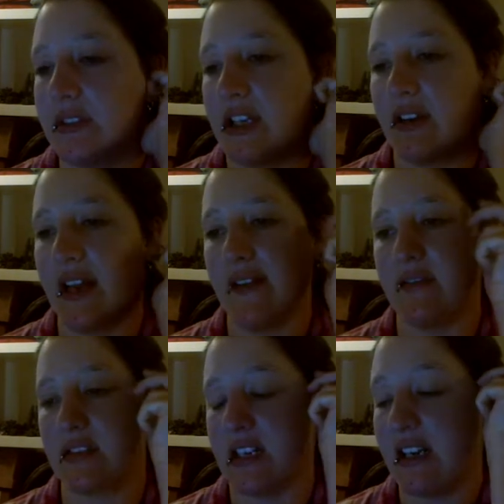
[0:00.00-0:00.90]
And I
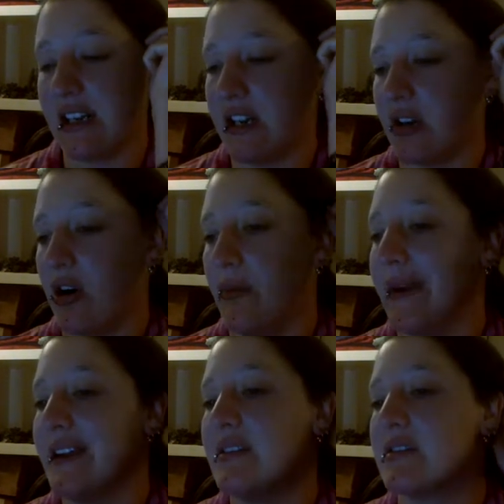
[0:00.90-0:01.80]
haven't seen any
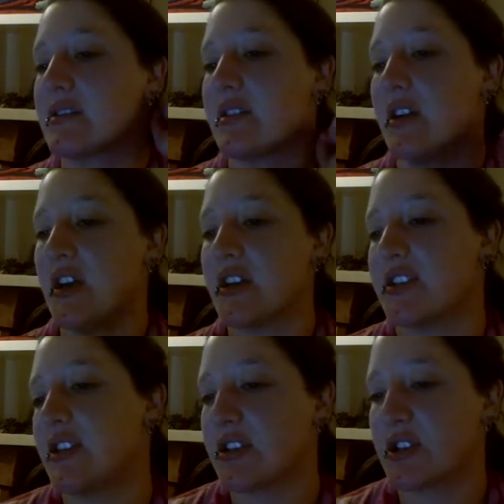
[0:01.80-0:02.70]
comments.
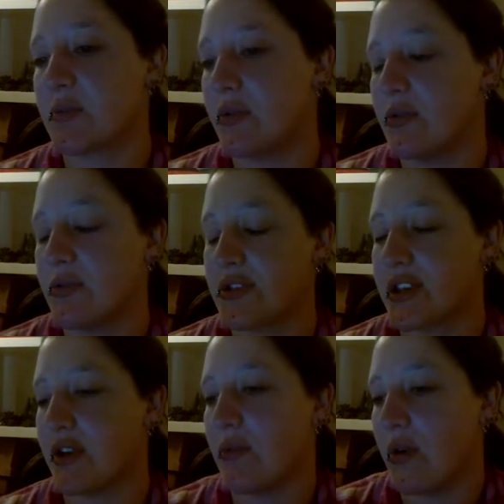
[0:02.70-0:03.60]
So that's
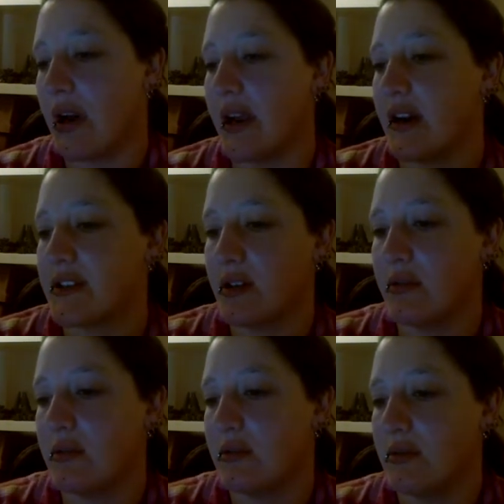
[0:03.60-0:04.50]
also why I
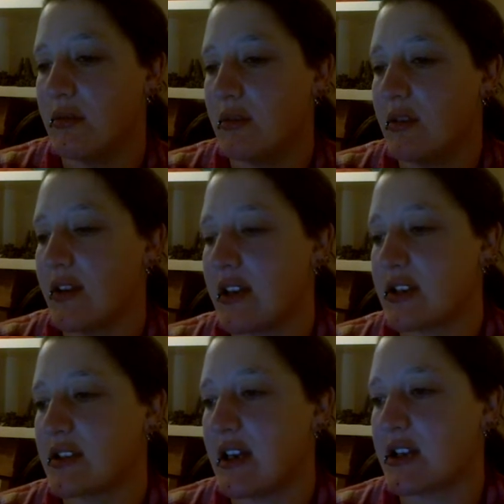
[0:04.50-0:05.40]
don't...
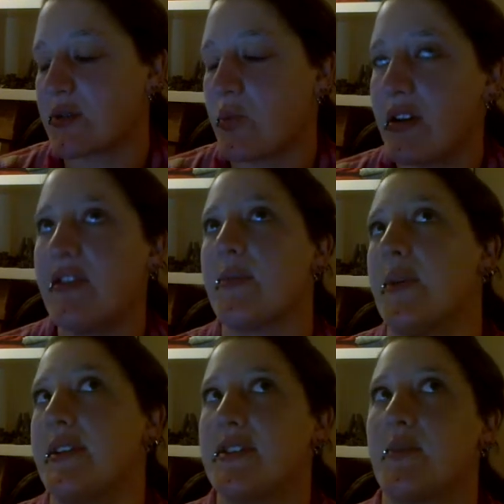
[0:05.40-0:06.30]
That's one of the
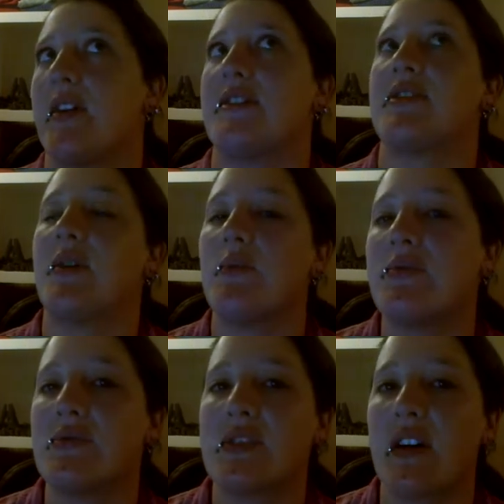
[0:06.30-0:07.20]
points why I don't
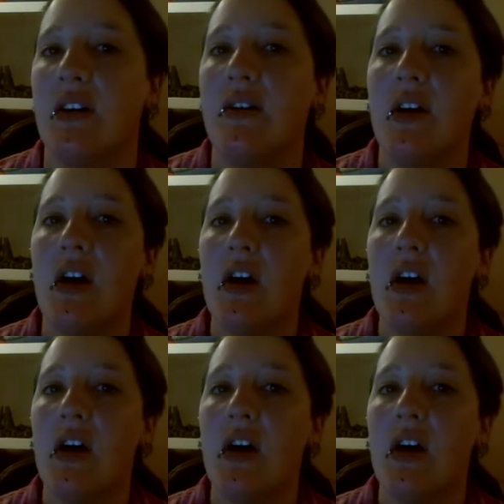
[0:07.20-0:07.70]
want to go.